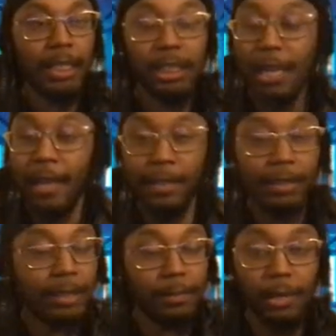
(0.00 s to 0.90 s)
She had
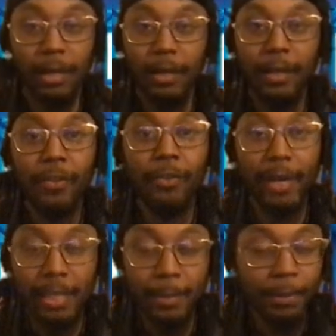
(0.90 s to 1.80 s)

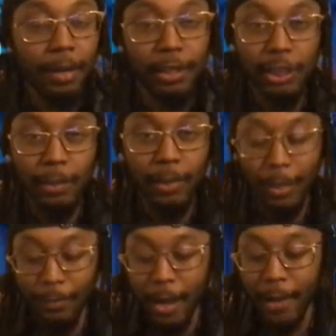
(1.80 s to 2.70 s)
crazy bars she won
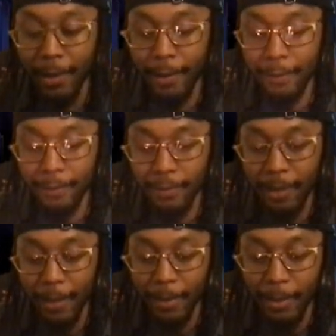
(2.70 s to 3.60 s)
at Rock at. You
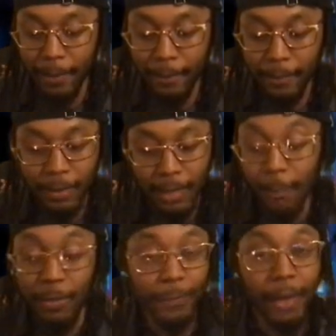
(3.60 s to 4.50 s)
know what I mean?
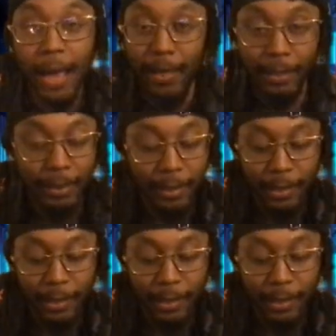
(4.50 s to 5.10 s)
That was fire.